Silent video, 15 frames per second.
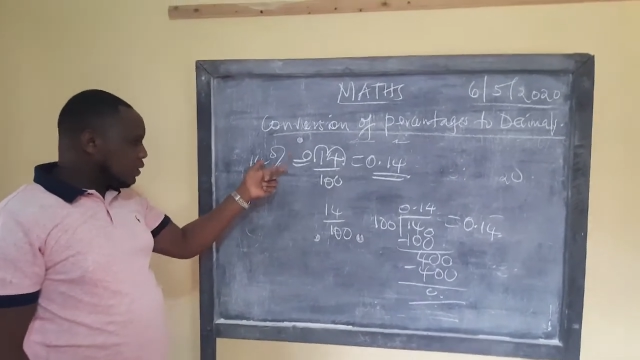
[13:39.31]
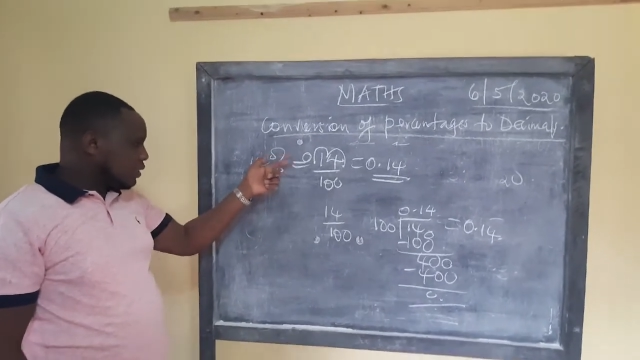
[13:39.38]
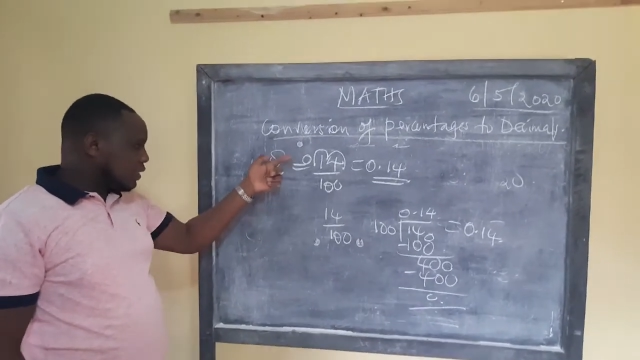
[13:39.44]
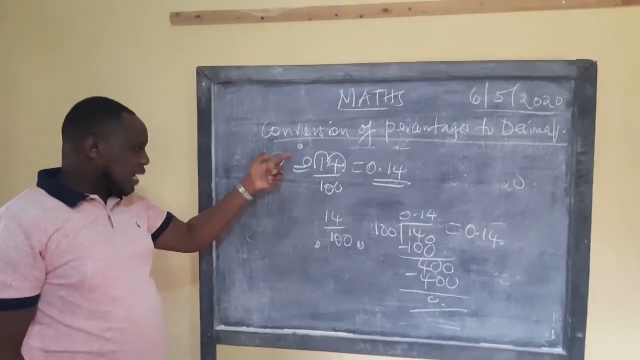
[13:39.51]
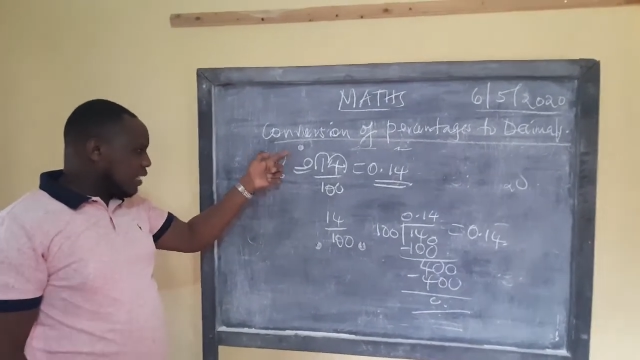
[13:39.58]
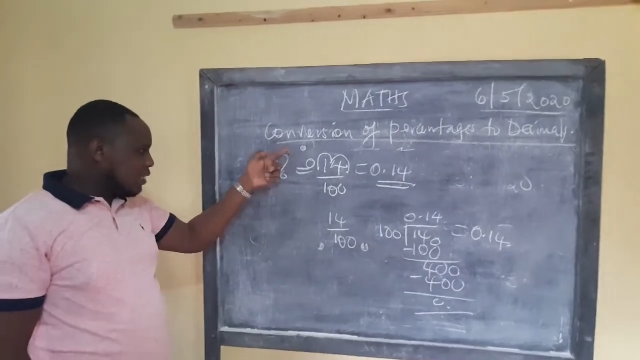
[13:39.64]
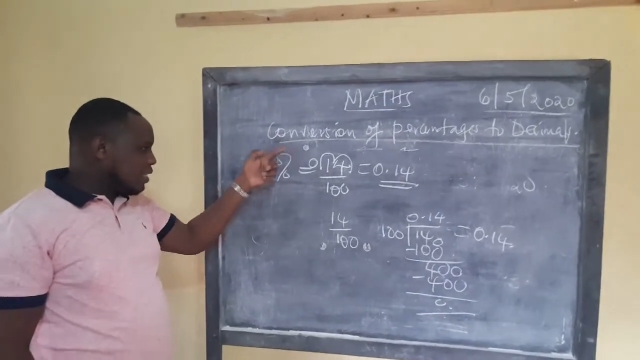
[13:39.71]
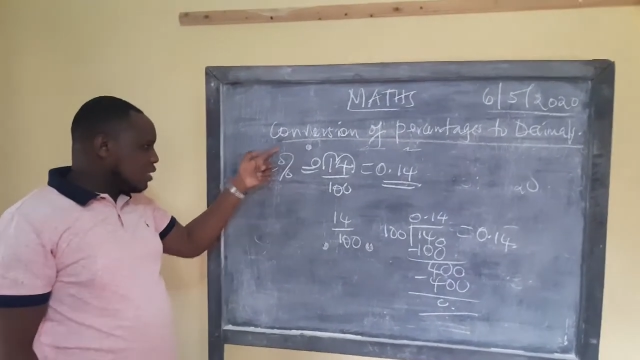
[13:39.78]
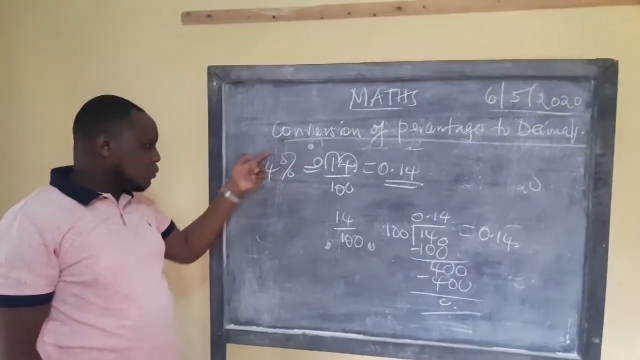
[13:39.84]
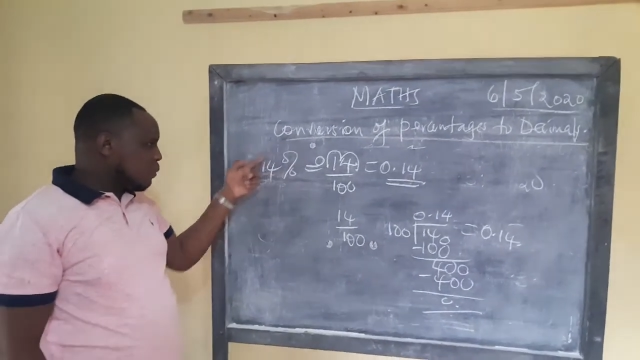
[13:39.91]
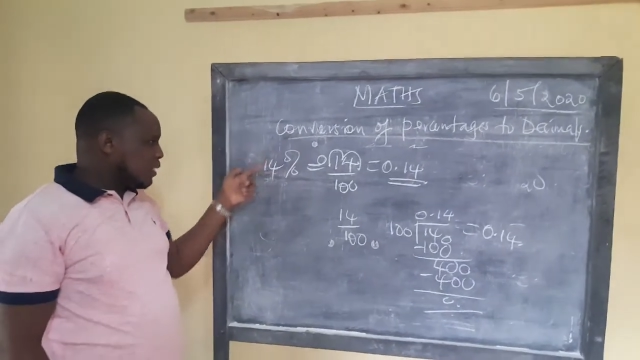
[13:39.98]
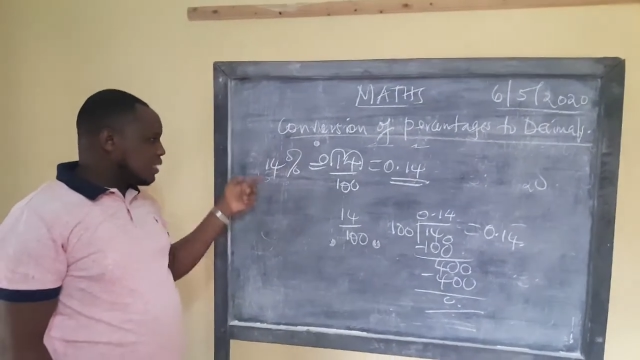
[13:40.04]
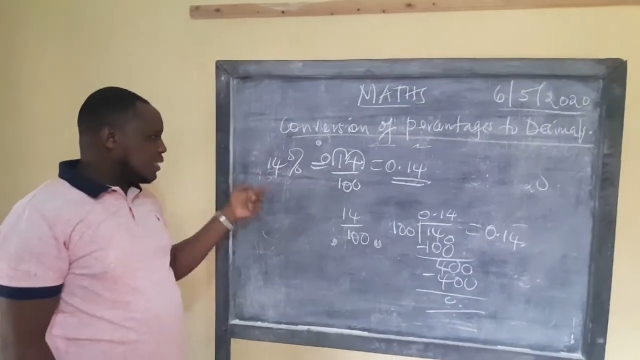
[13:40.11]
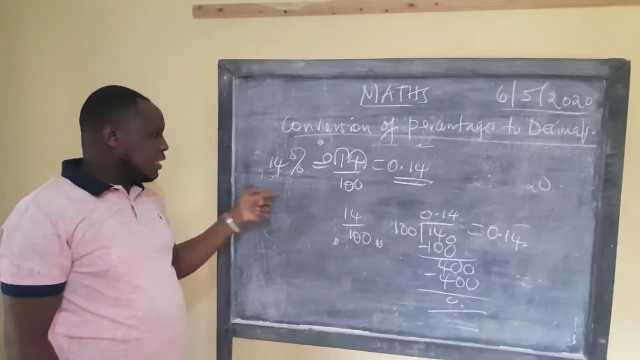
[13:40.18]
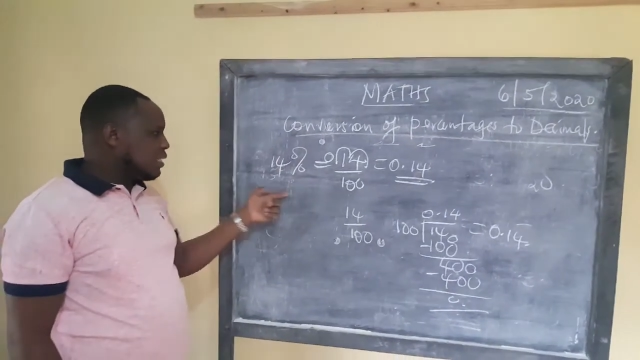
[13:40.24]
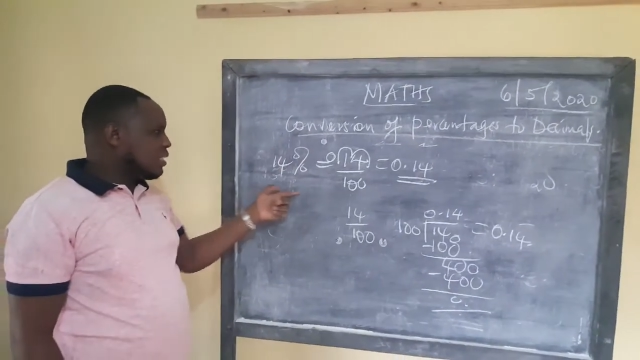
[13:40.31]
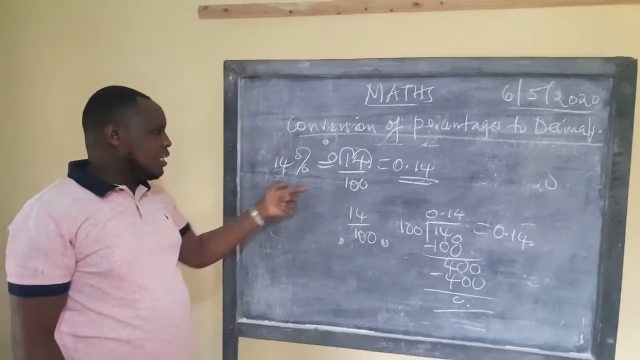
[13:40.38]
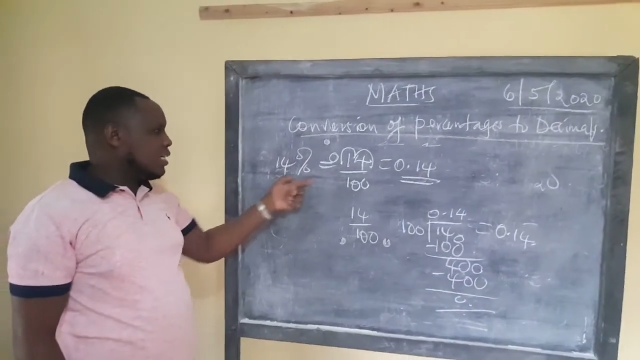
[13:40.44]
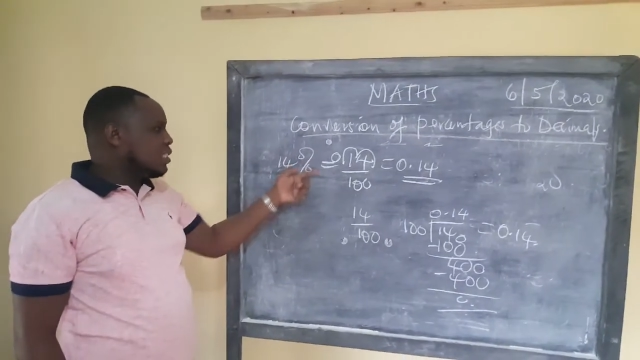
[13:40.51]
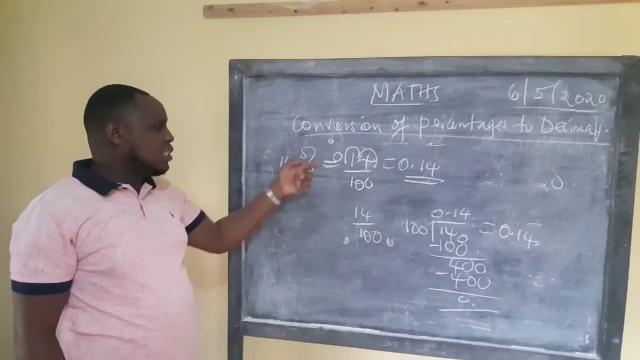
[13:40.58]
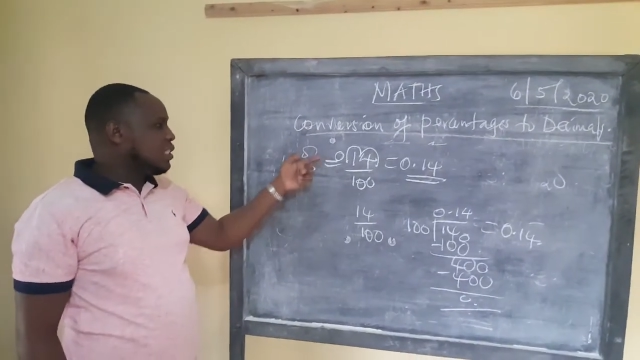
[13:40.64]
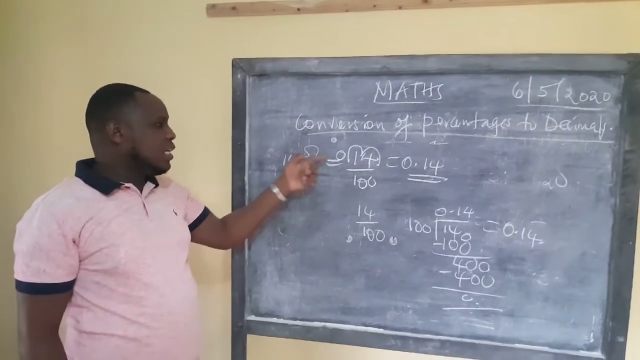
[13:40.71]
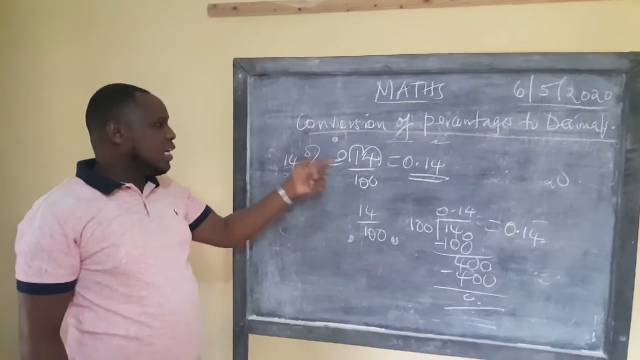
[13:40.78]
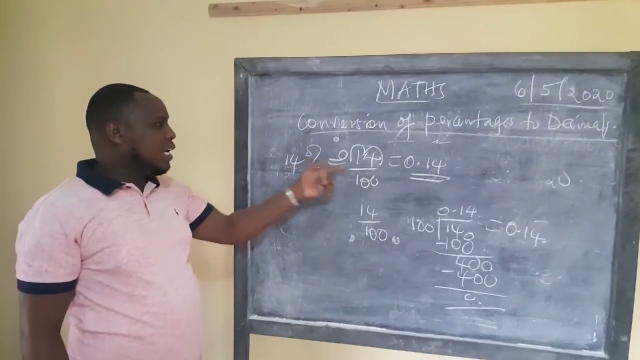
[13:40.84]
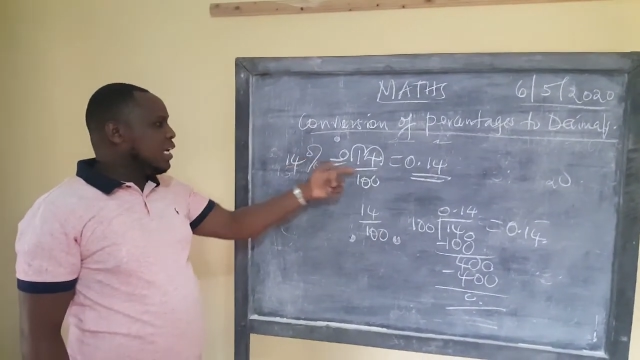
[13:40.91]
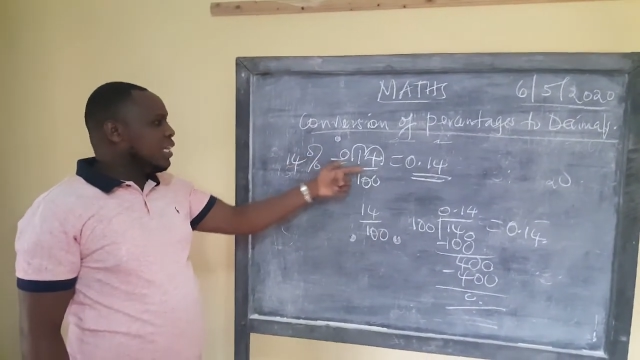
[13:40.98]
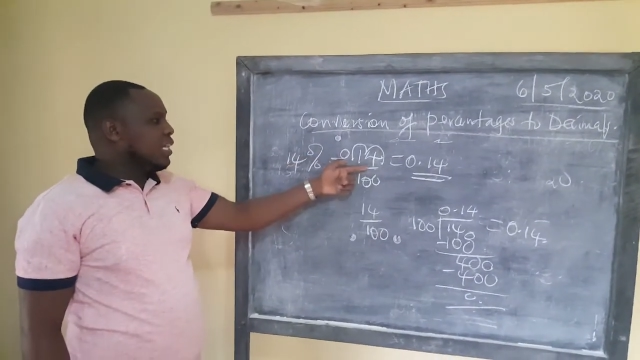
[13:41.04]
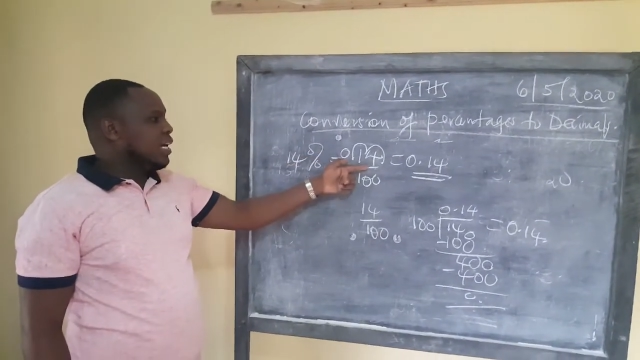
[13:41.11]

Write this percentage in the